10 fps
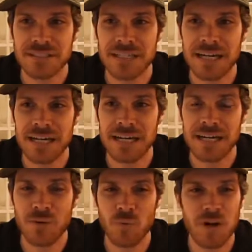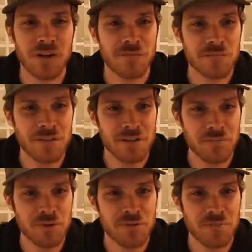Welcome to the
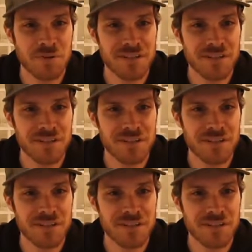Music